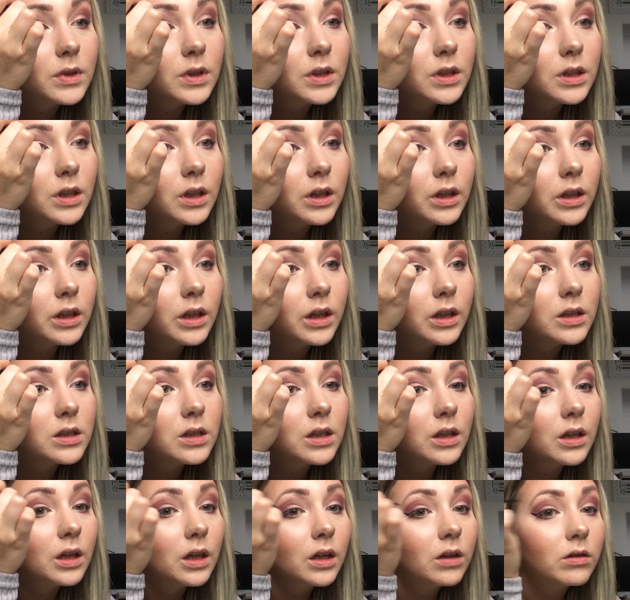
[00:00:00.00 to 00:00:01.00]
Sorry guys,
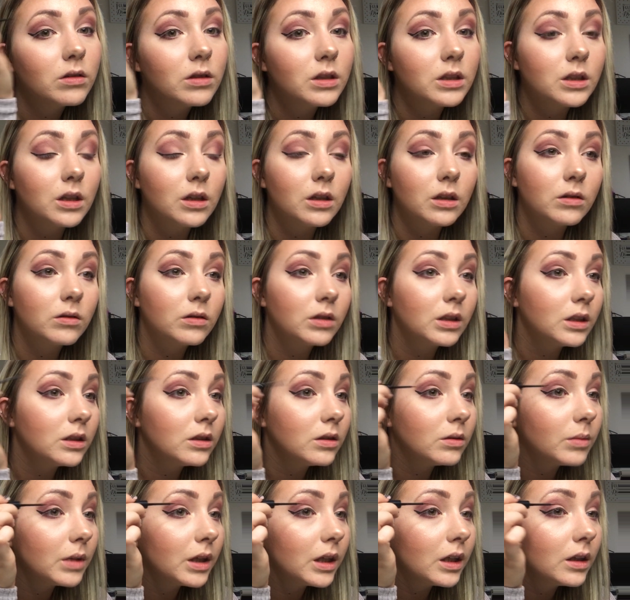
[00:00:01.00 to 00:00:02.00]
I can't really talk when I
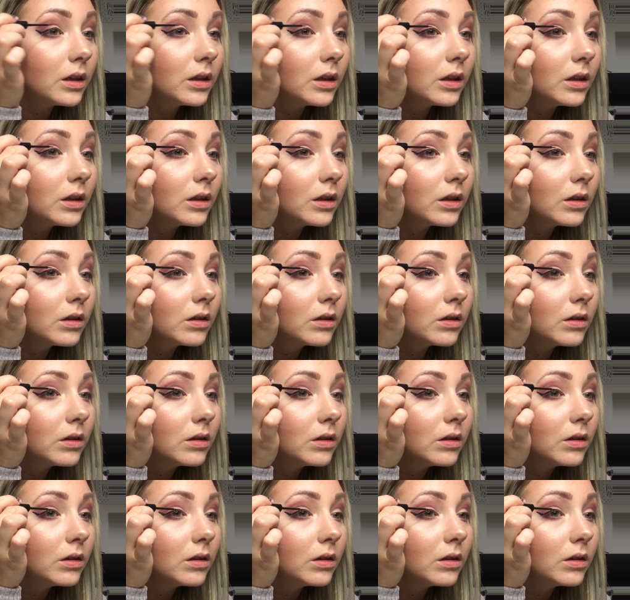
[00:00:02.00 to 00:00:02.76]
do my eyeliner.